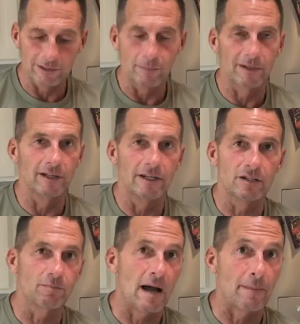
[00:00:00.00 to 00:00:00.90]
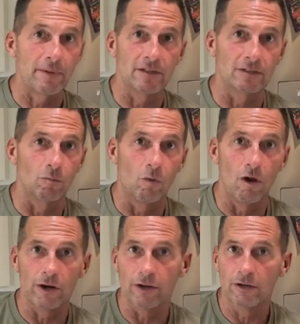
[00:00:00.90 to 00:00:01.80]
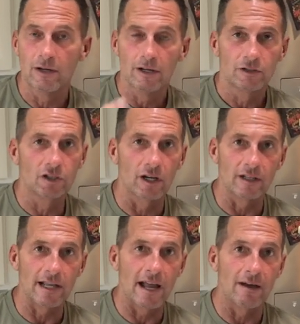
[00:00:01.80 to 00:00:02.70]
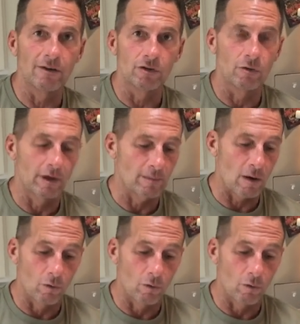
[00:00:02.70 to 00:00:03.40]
Typically, I just pop it in some water, chug it down, or during my